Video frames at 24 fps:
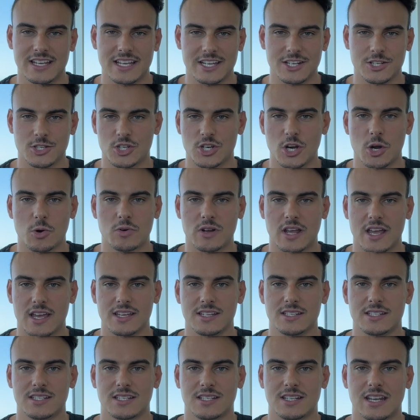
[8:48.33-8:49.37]
and
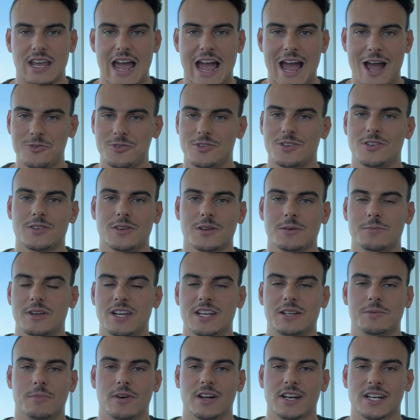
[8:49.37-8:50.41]
showcase how you can
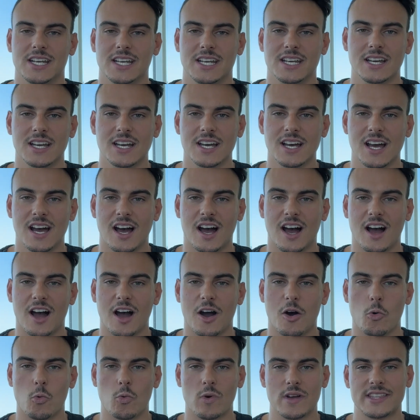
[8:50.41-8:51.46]
make money
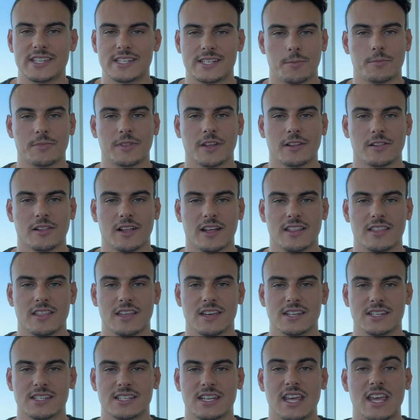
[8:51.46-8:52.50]
with something like
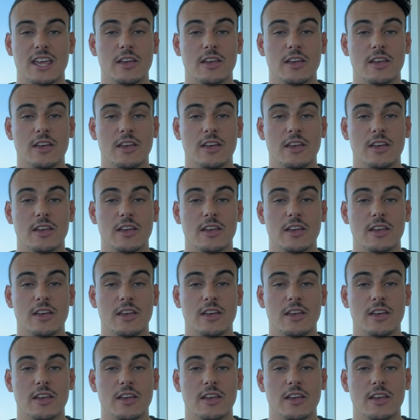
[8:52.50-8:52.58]
this.